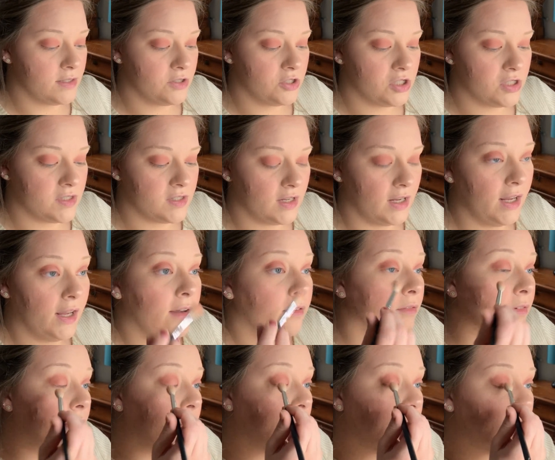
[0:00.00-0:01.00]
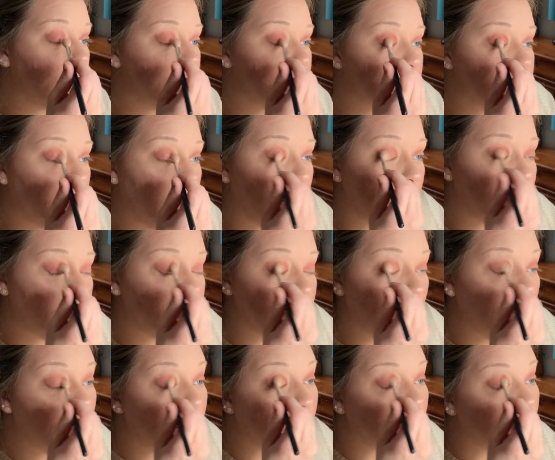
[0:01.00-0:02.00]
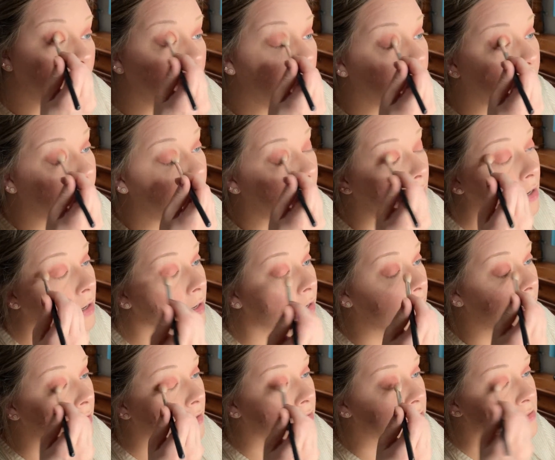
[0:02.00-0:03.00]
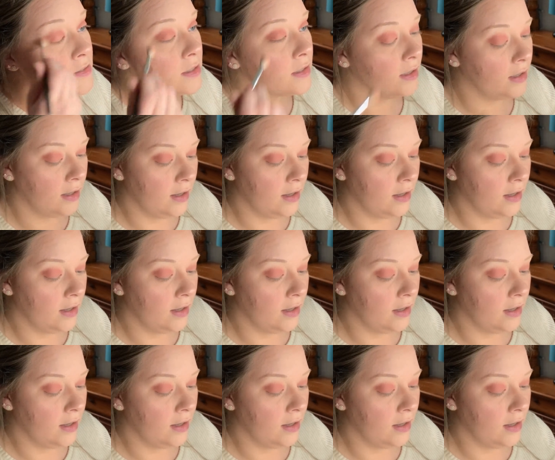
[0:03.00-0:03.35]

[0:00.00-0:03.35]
Just a really nice pop of color on the eyes.